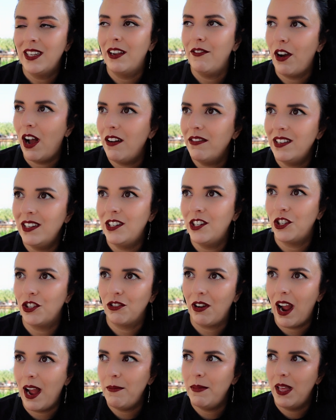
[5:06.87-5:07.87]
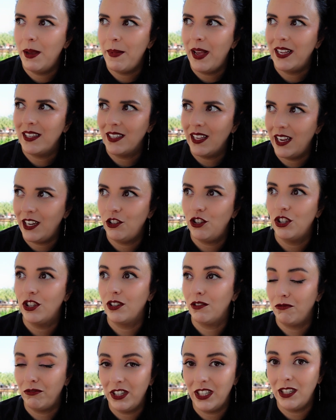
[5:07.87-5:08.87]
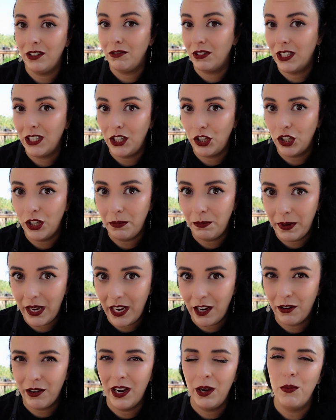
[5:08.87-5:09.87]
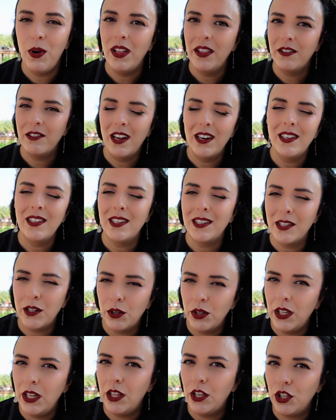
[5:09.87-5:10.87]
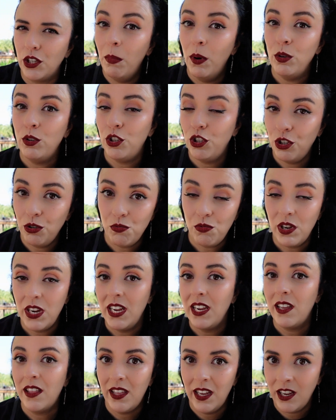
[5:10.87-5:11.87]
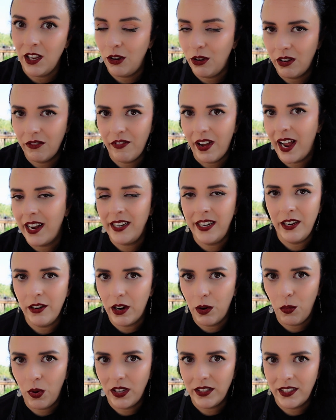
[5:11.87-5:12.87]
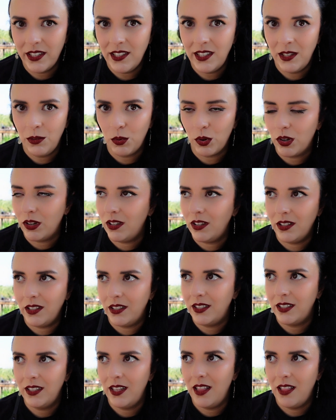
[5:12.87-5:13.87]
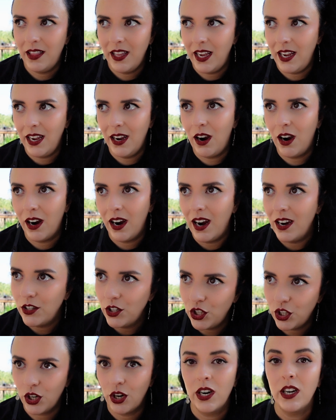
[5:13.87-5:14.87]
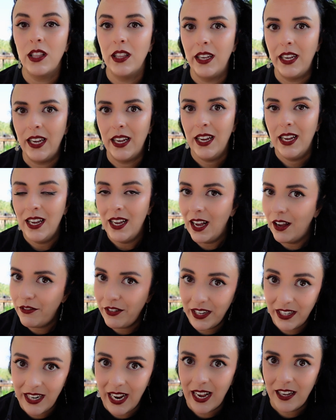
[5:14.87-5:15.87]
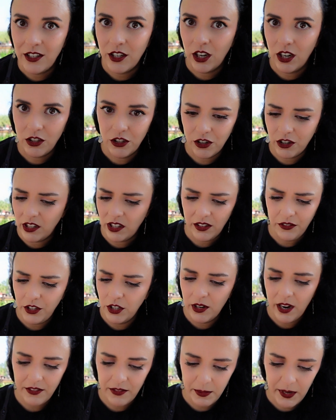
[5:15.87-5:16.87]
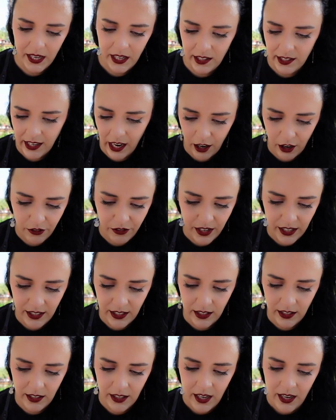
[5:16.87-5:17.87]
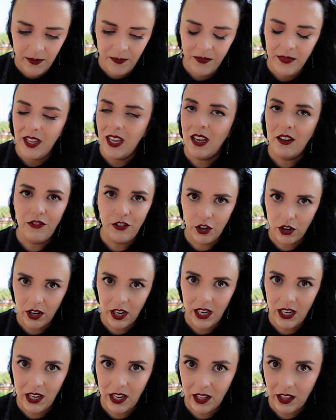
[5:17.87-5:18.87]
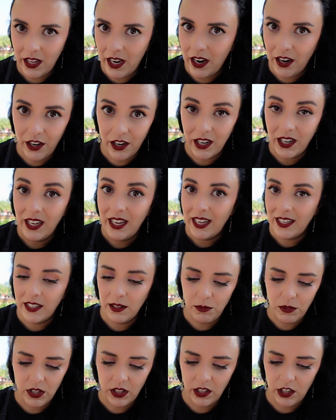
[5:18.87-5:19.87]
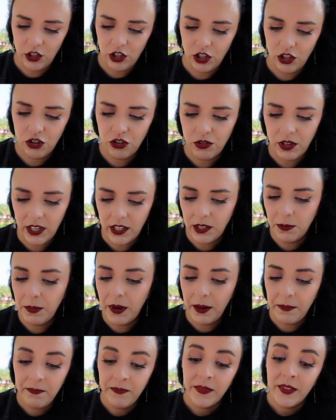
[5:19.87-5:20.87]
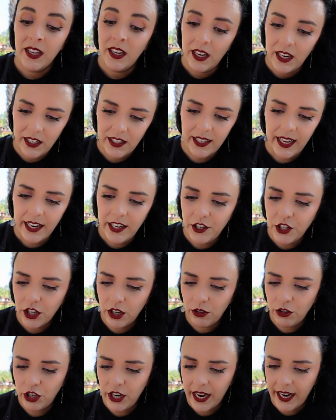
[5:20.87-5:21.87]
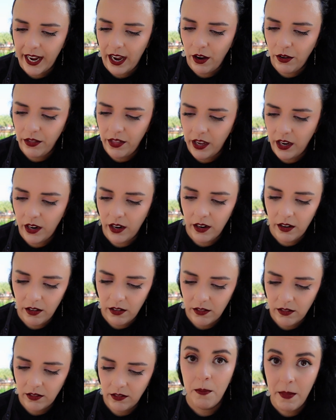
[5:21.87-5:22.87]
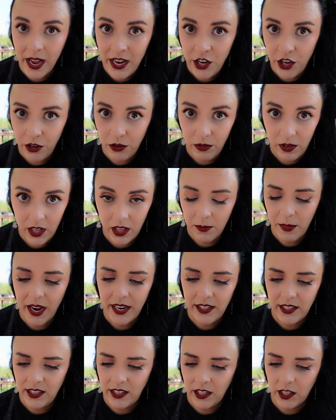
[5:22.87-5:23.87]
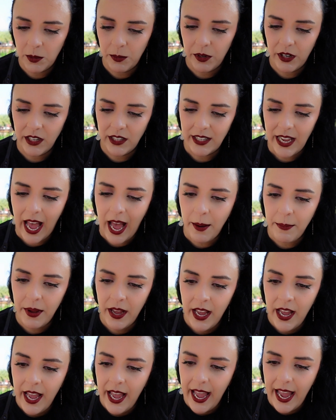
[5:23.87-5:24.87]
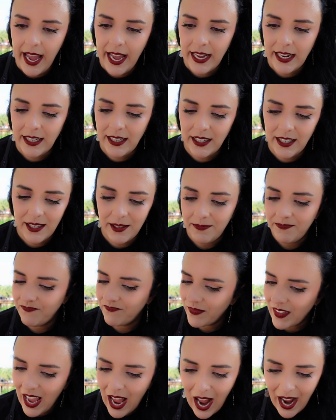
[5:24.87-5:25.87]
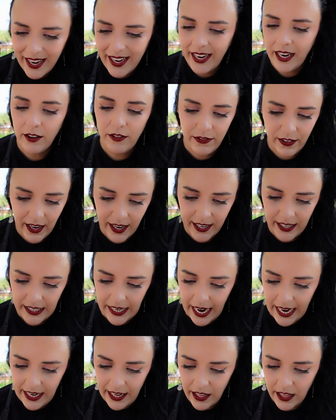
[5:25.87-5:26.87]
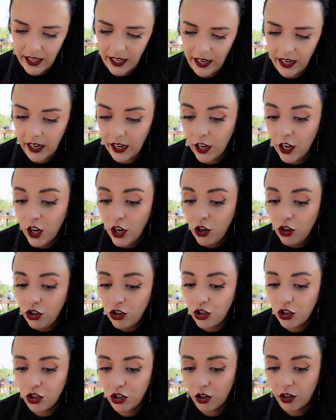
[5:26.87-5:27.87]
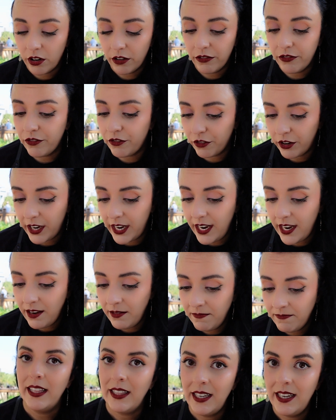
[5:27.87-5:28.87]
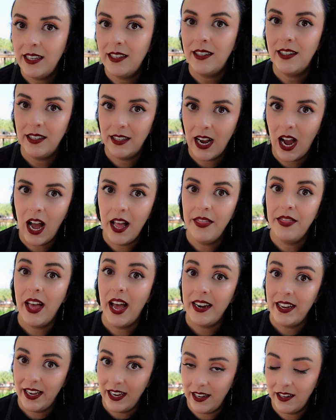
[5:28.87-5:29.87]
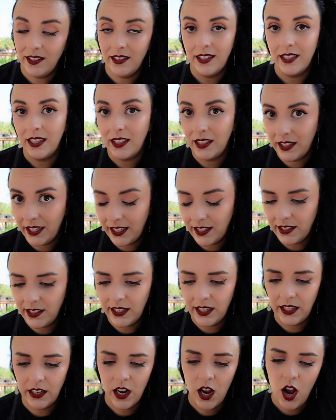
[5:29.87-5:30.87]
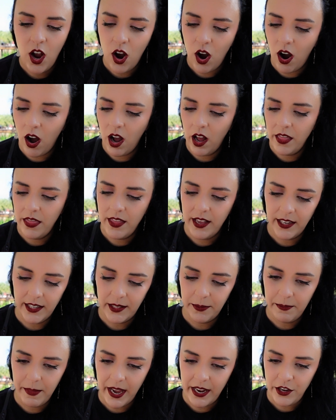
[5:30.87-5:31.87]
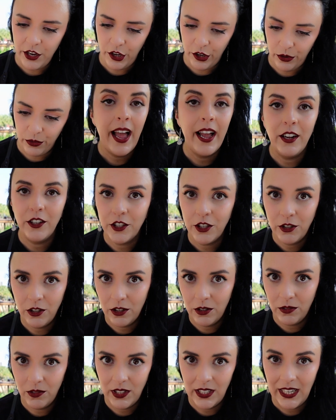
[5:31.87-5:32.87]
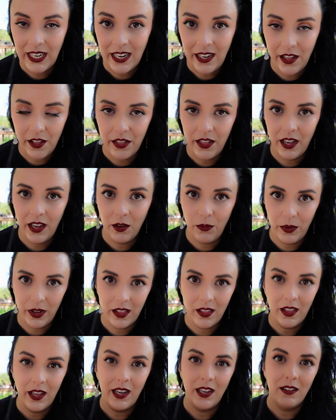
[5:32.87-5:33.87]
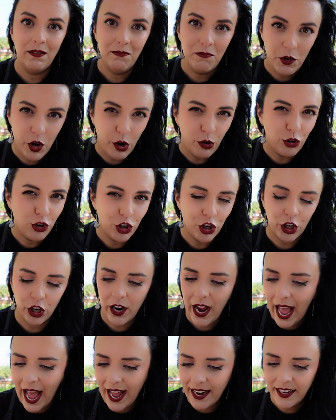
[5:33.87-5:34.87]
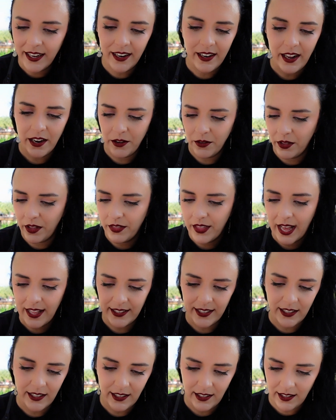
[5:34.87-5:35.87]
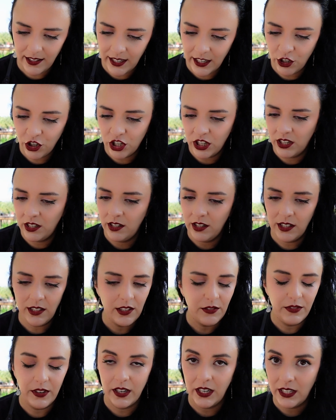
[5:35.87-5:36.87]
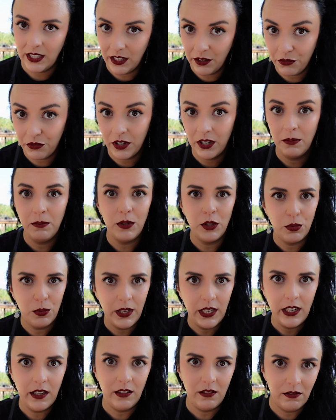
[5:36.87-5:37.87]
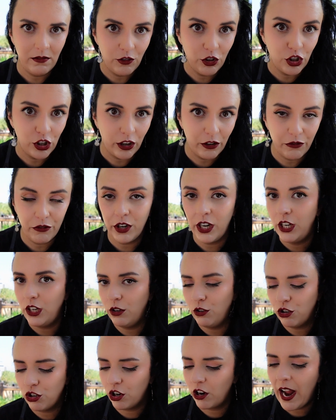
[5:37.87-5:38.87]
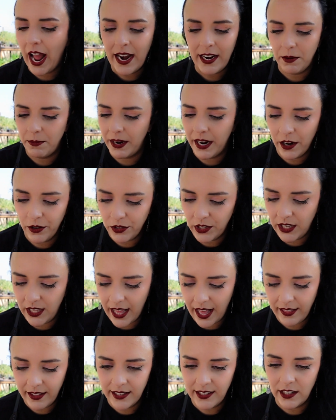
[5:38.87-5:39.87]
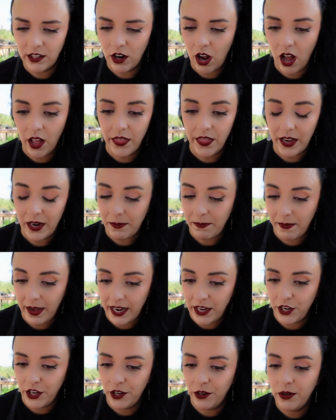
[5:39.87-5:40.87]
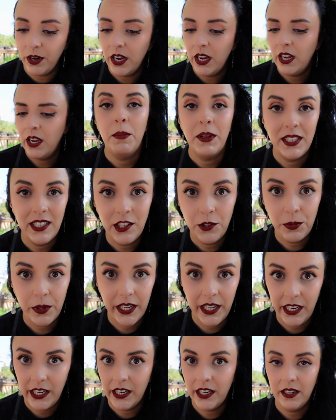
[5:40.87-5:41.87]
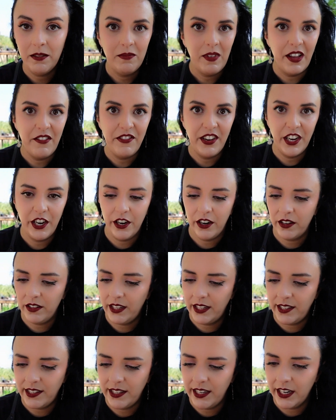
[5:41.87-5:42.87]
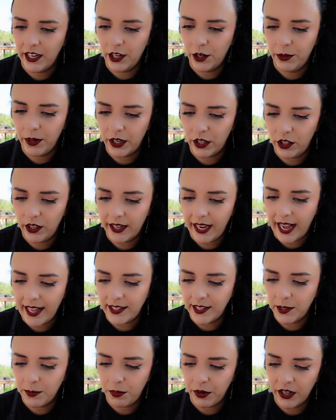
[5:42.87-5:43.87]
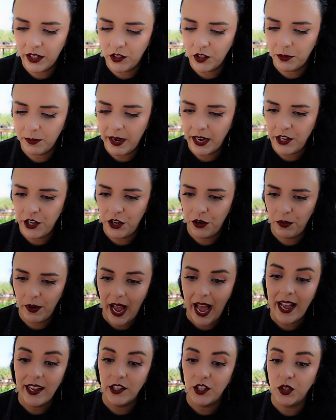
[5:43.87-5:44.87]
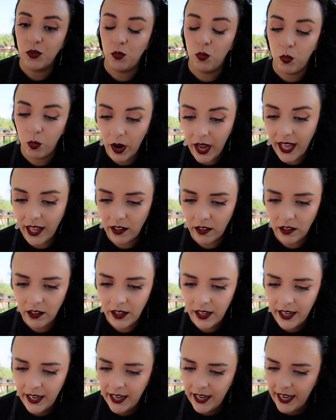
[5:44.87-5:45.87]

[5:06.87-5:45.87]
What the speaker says: I've often described them as like just a really, really good bakery. While they're not necessarily the most unique thing you can find here at Walt Disney World, they are certainly a fantastic alternative. You don't have to make any sacrifices if you're eating there. You're gonna get some delicious treats. But I decided to go check out their menu in the My Disney Experience app, and I can't find anything sugar-free, at least not that is listed on this menu. I also don't see anything with like no sugar added. I know that that's a distinction. It's very different between sugar-free and no sugar added, but I don't see that listed on their menu. But since we're here, I figure let's take a quick look at Sprinkles' menu as well.